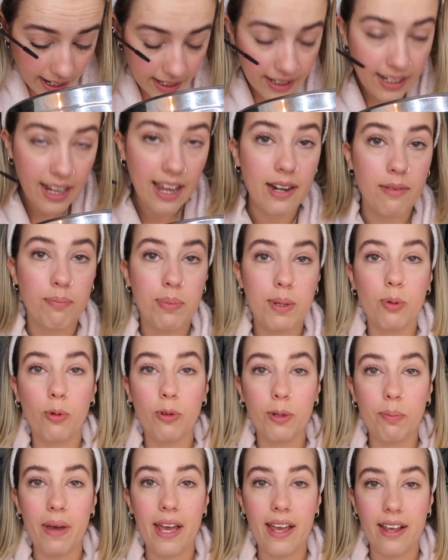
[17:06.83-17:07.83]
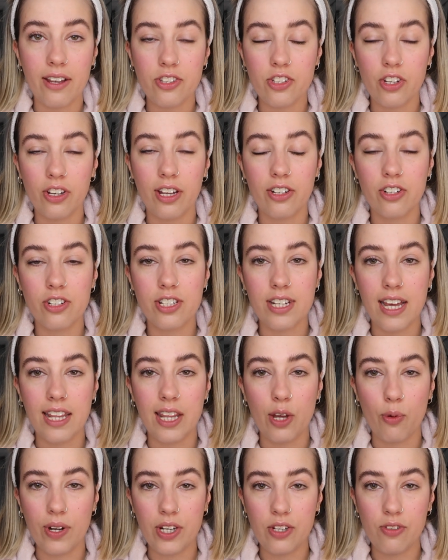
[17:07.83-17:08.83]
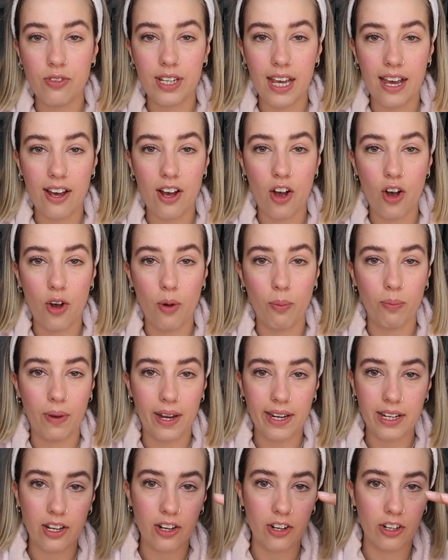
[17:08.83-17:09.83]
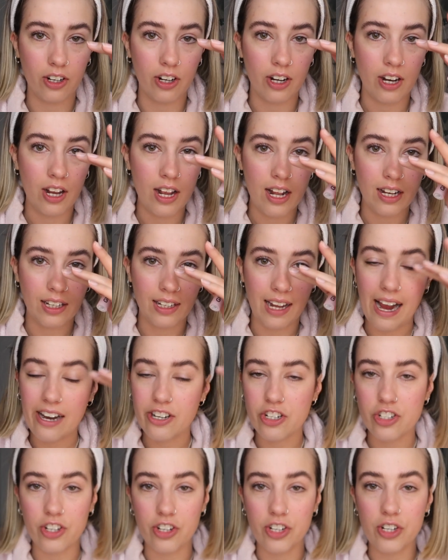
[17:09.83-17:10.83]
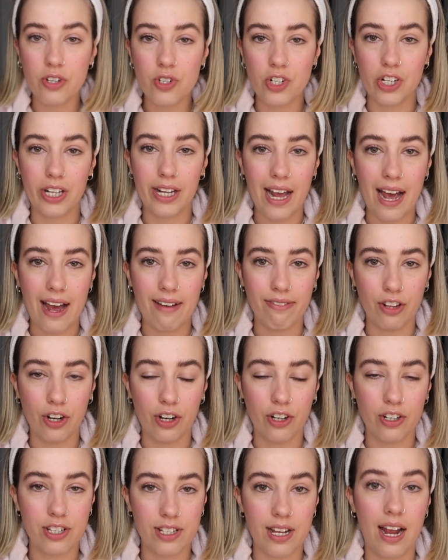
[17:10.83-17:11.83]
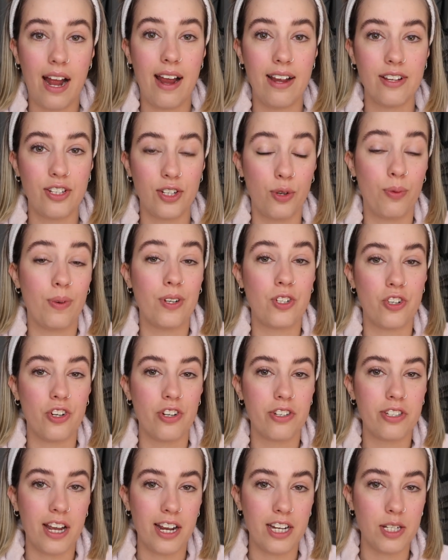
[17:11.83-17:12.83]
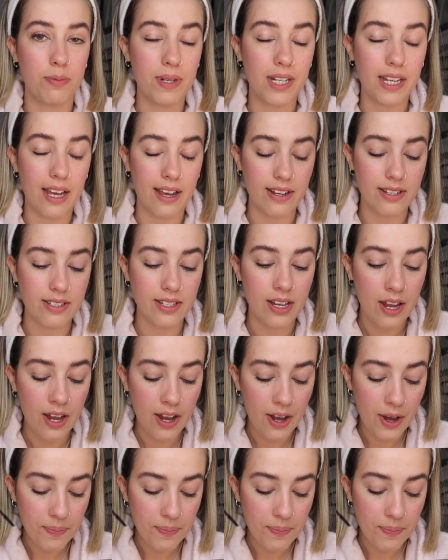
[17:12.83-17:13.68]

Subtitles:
And again, people with bangs, you'll understand that when you get home, like your lashes are usually half their size, their original size, because